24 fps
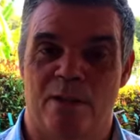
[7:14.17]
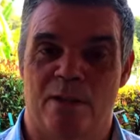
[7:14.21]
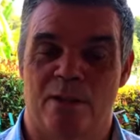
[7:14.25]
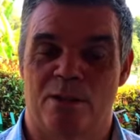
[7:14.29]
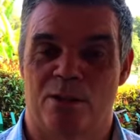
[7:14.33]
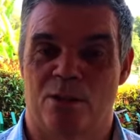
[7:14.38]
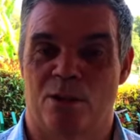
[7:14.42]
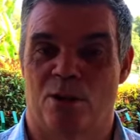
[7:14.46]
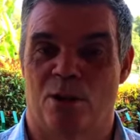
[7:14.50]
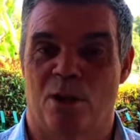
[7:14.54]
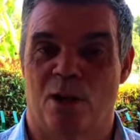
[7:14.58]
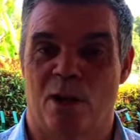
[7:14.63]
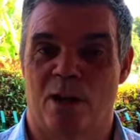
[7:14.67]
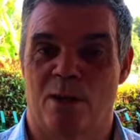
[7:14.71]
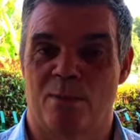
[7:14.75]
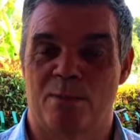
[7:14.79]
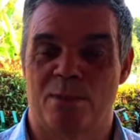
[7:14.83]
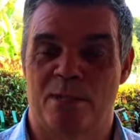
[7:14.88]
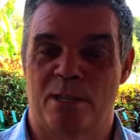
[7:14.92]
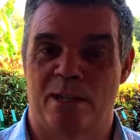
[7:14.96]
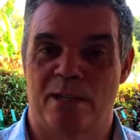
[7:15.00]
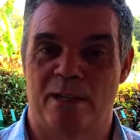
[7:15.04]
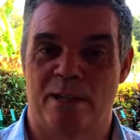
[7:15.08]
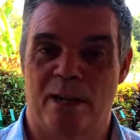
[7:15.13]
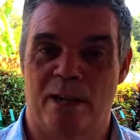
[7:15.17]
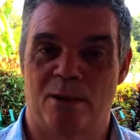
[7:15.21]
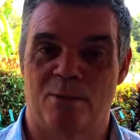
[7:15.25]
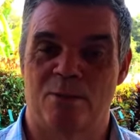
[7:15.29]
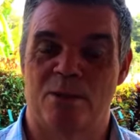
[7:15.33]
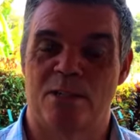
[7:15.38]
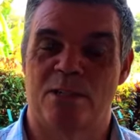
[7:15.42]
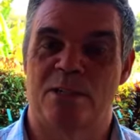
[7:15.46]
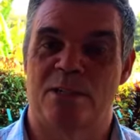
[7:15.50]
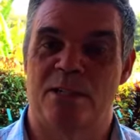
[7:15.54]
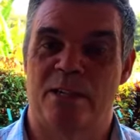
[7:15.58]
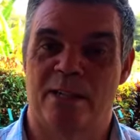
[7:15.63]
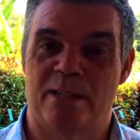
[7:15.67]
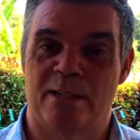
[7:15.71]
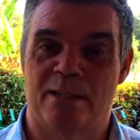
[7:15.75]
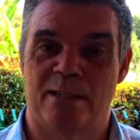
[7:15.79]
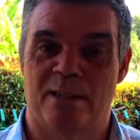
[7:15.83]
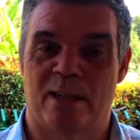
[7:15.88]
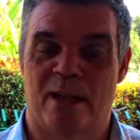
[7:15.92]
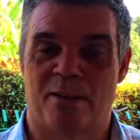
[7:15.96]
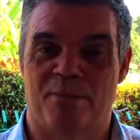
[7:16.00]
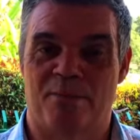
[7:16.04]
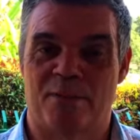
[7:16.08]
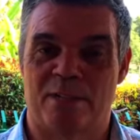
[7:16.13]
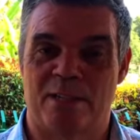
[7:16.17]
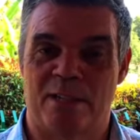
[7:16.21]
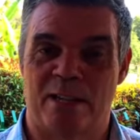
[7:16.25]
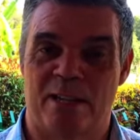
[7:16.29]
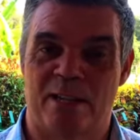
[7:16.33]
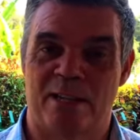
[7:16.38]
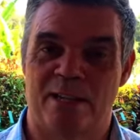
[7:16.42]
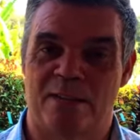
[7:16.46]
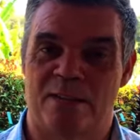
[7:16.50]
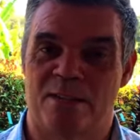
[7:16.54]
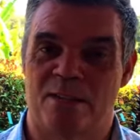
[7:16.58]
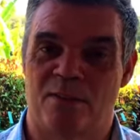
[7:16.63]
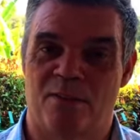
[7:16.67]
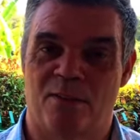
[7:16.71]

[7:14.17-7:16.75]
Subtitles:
So all I'm saying now is you can have a taster